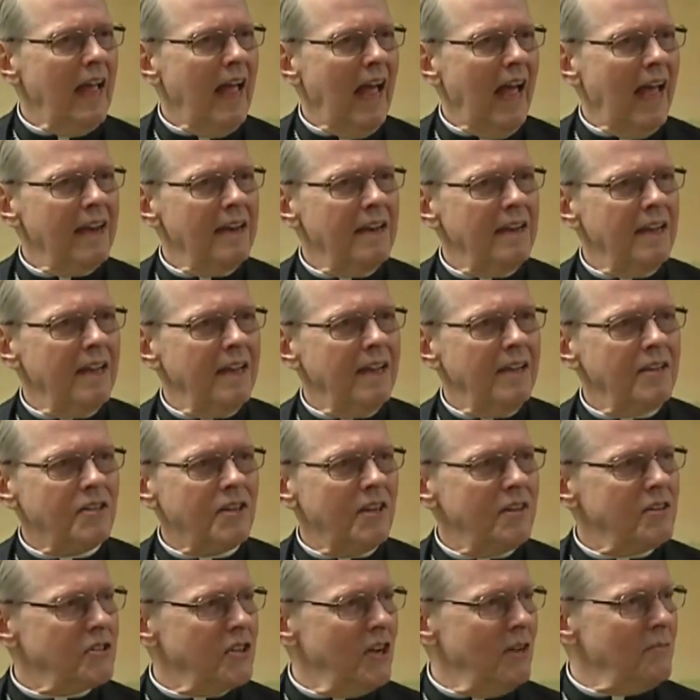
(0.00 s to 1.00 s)
And uh, he
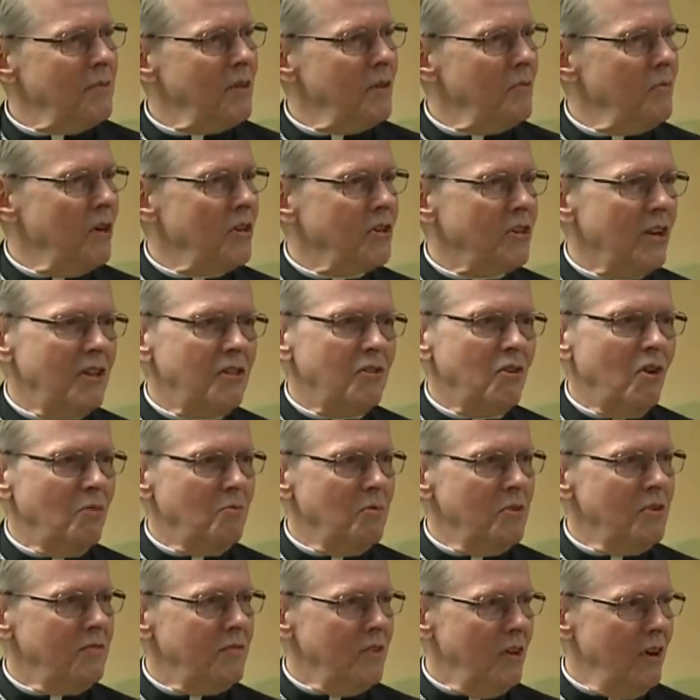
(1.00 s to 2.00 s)
said something which I
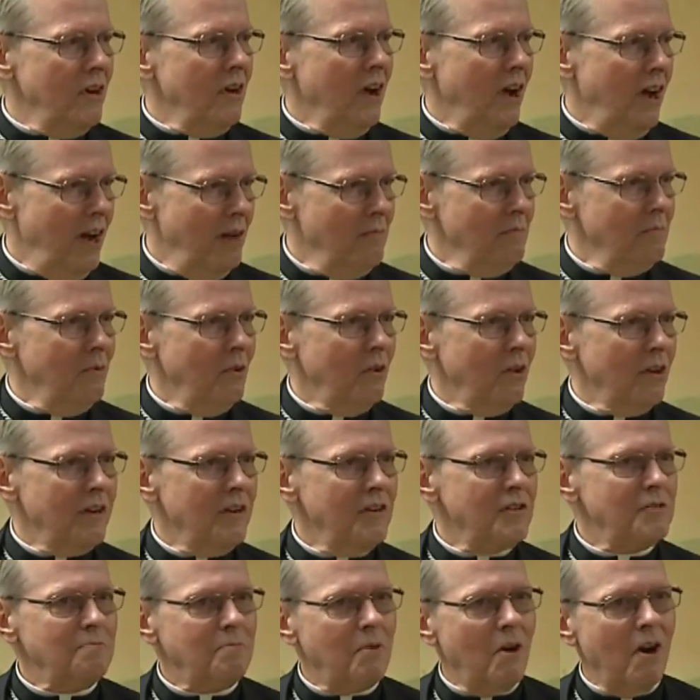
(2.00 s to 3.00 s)
thought was very humble on
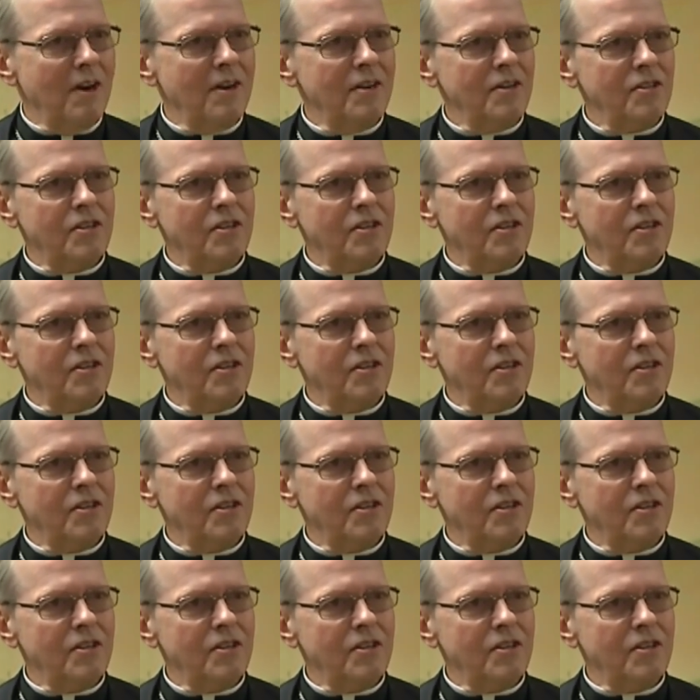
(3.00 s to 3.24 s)
his part.